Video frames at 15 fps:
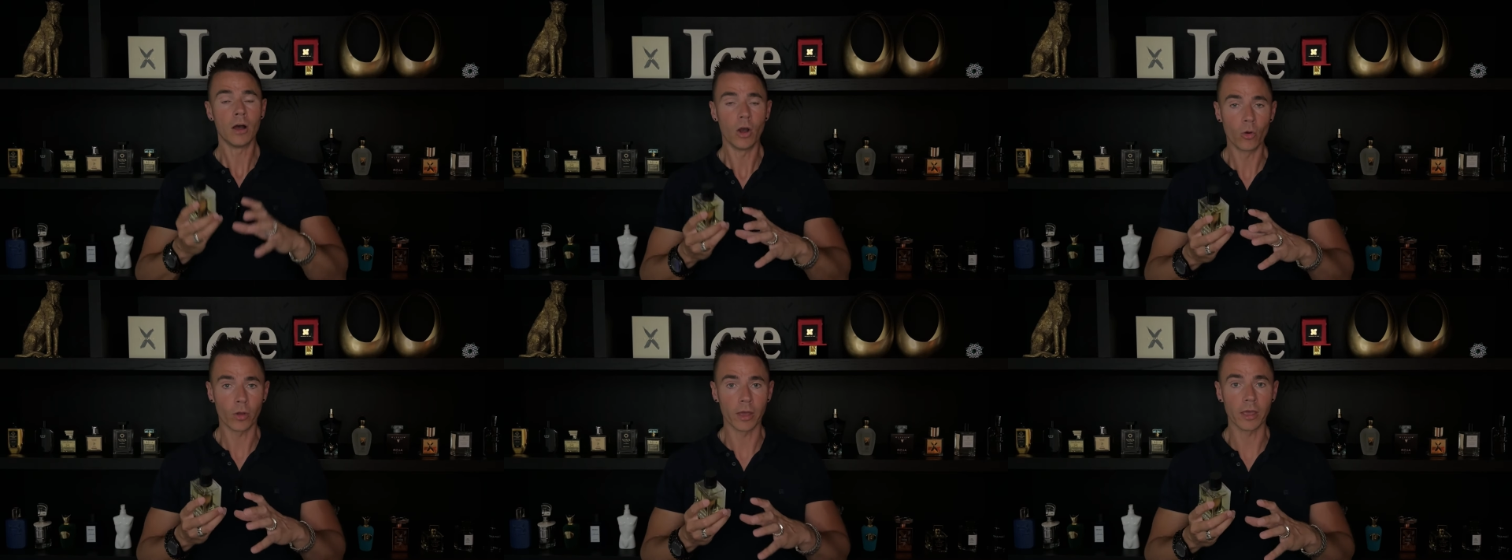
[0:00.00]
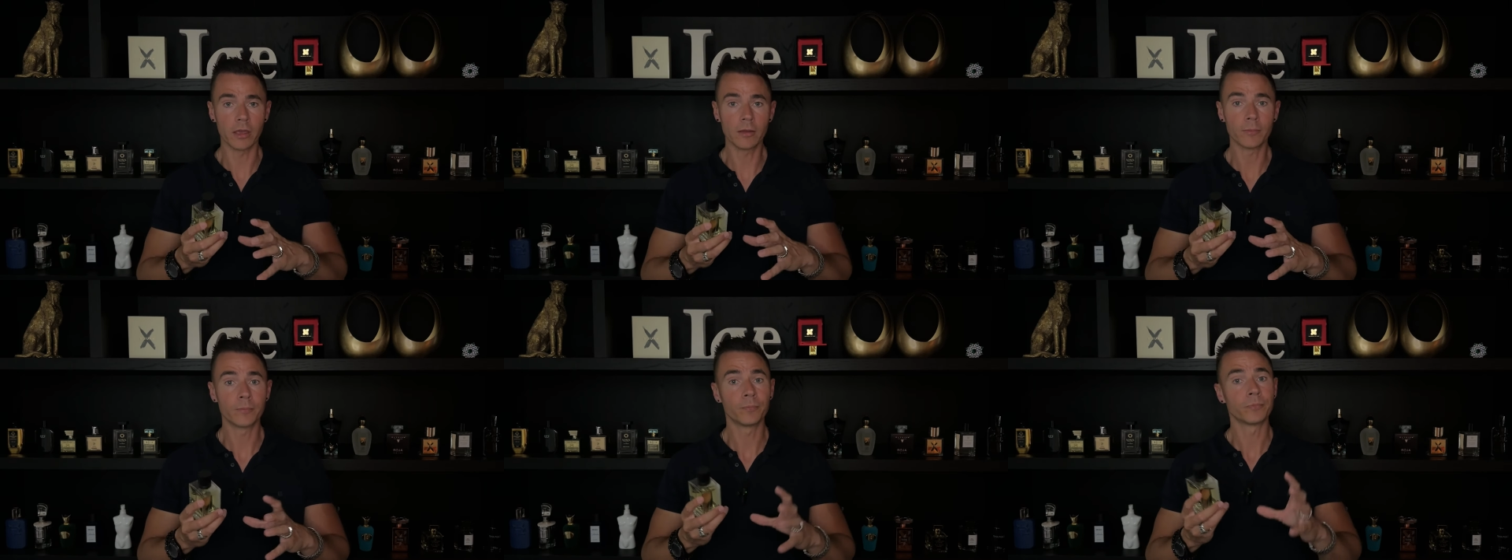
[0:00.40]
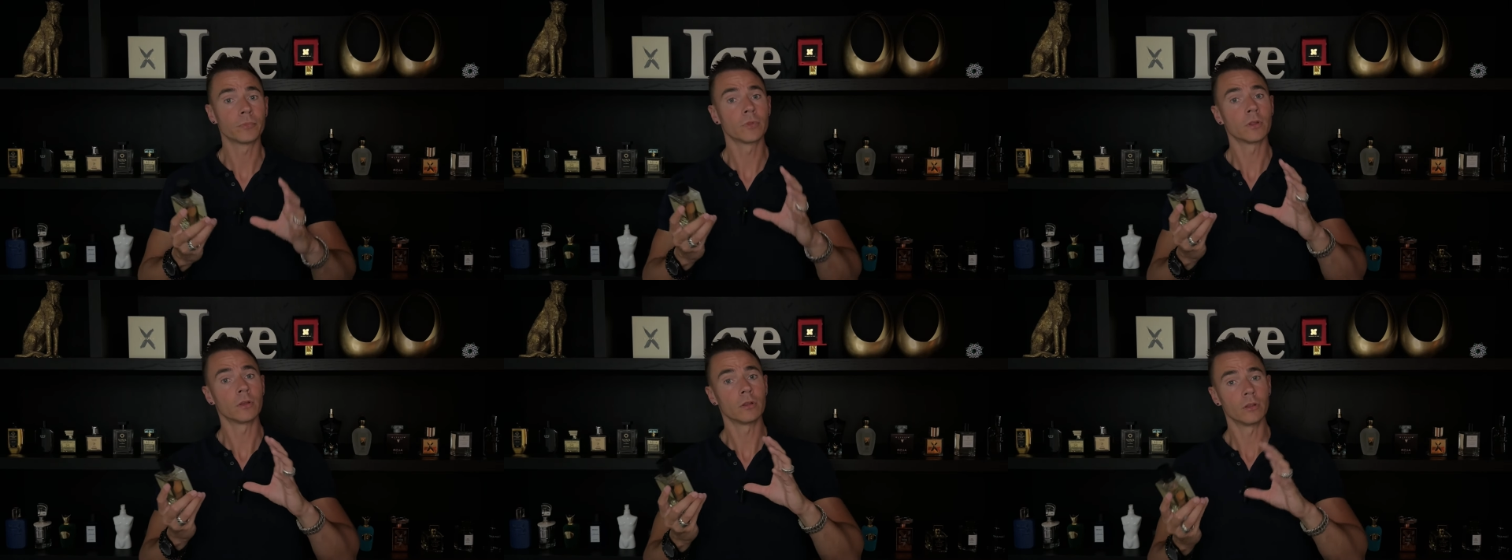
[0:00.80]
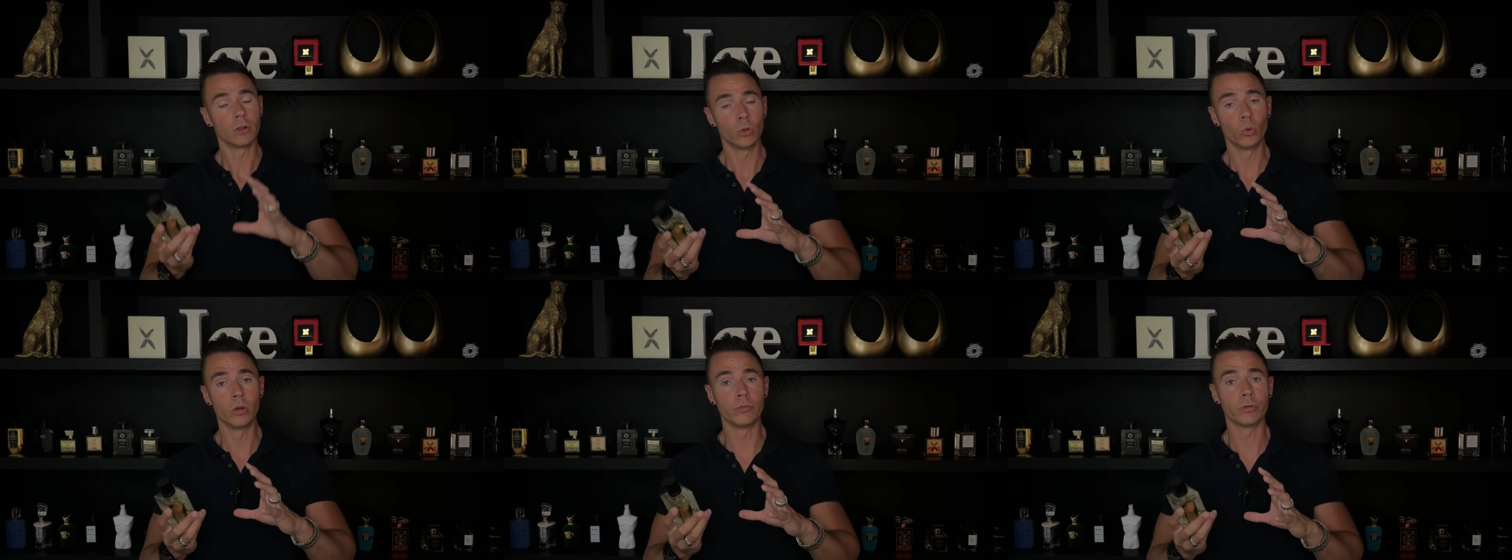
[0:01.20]
Okay,
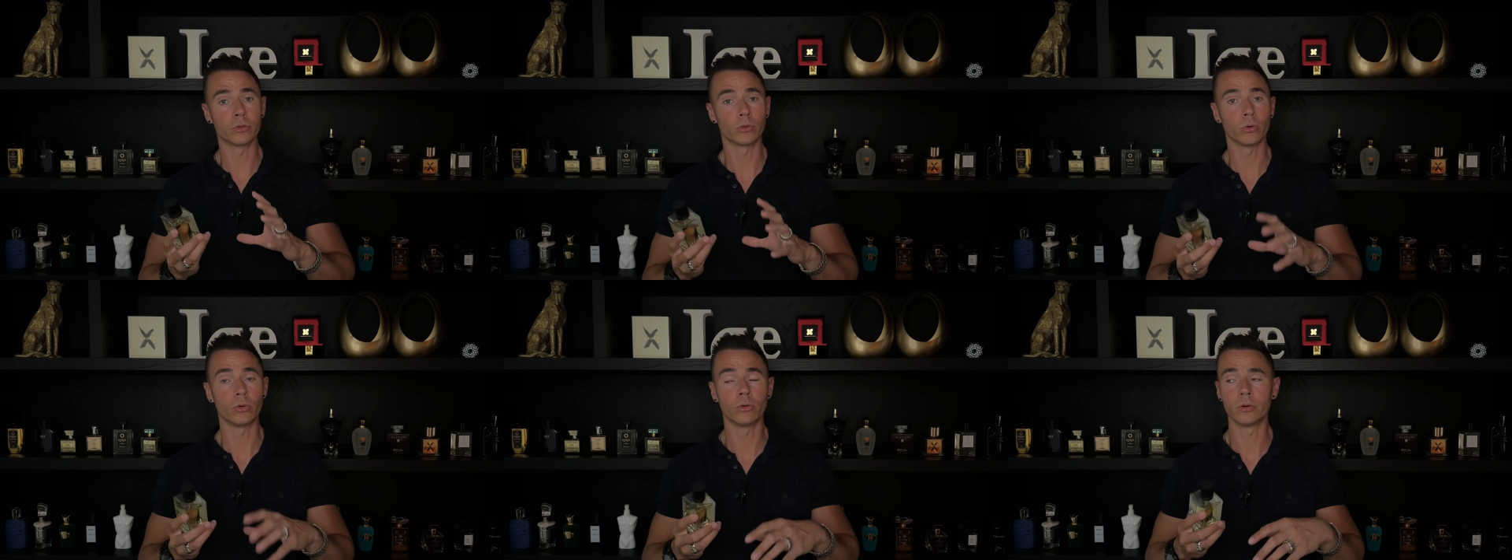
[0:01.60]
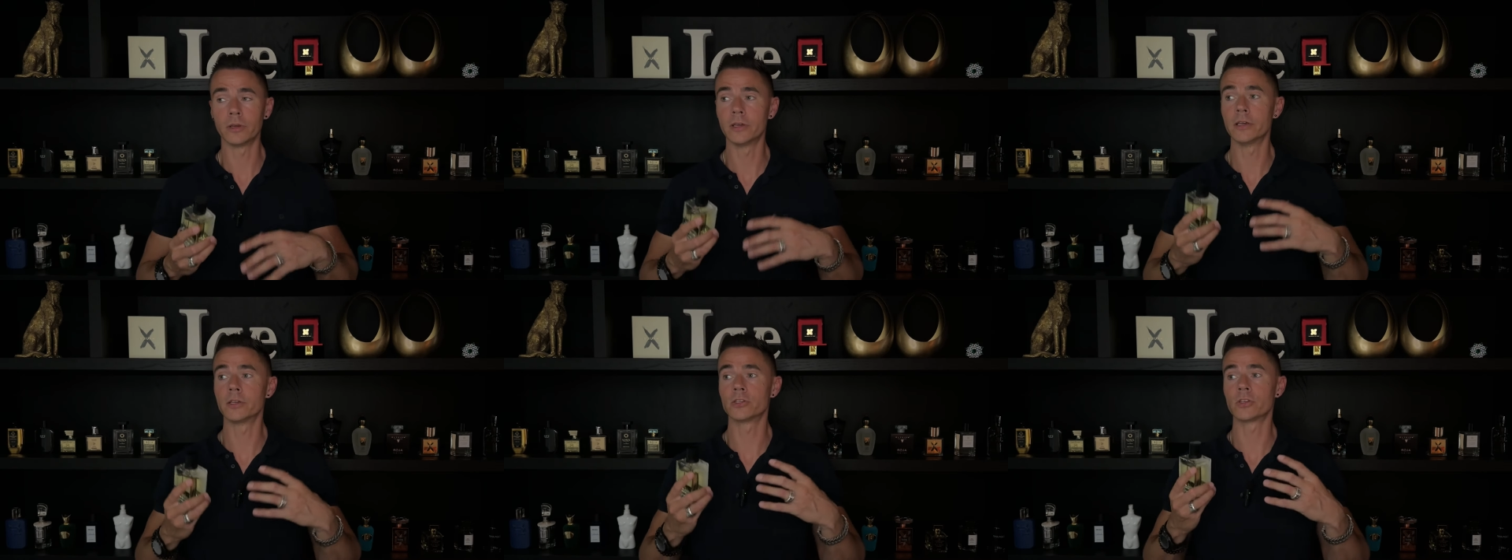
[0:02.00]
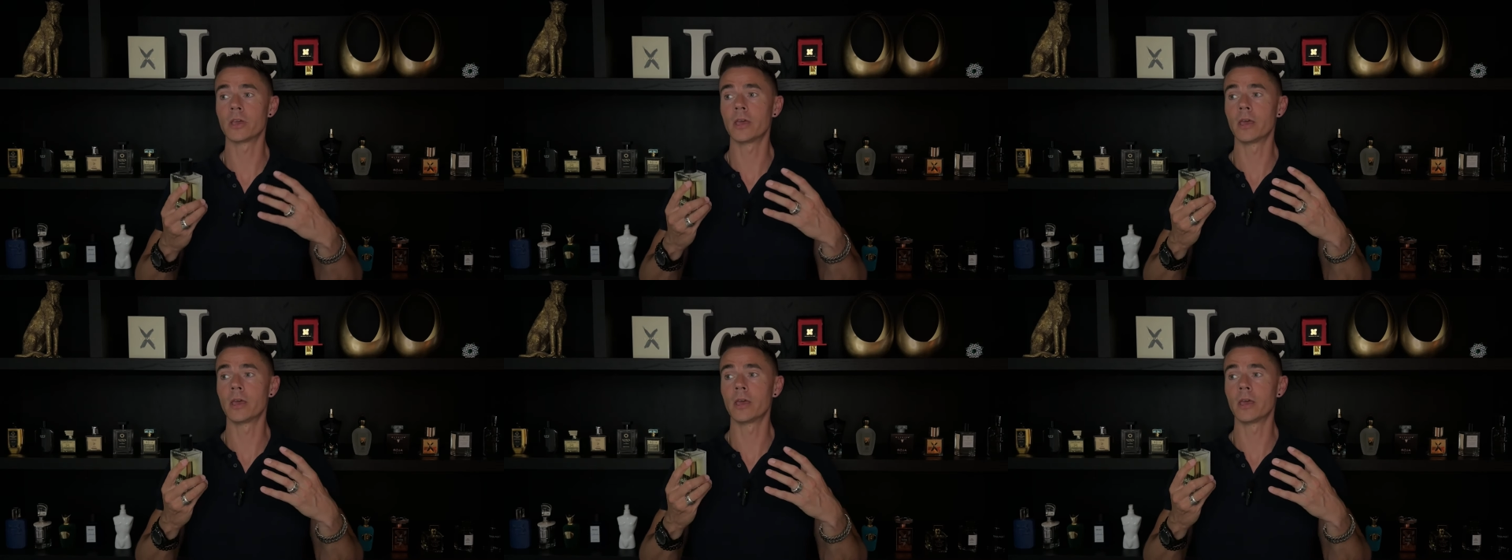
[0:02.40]
Louis Vuitton is